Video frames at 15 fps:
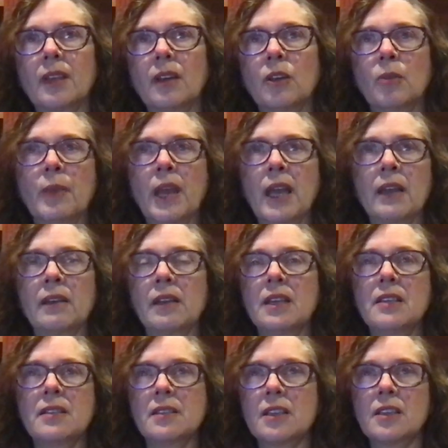oh man,
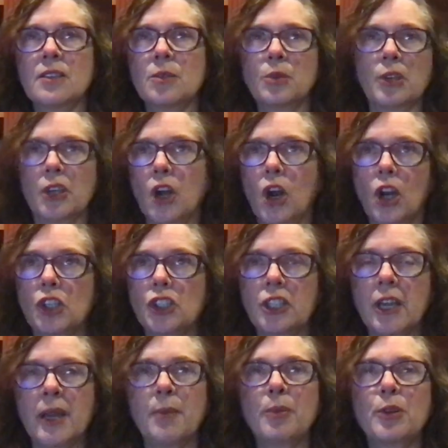he's he's a really harsh
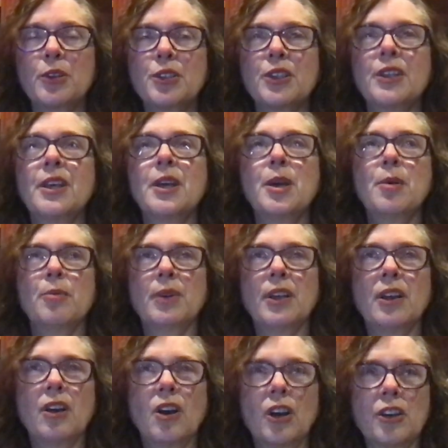kind of person, but
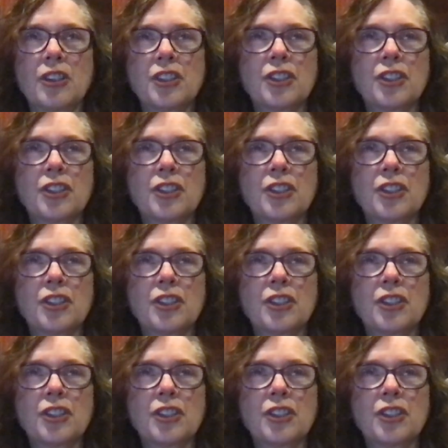harsh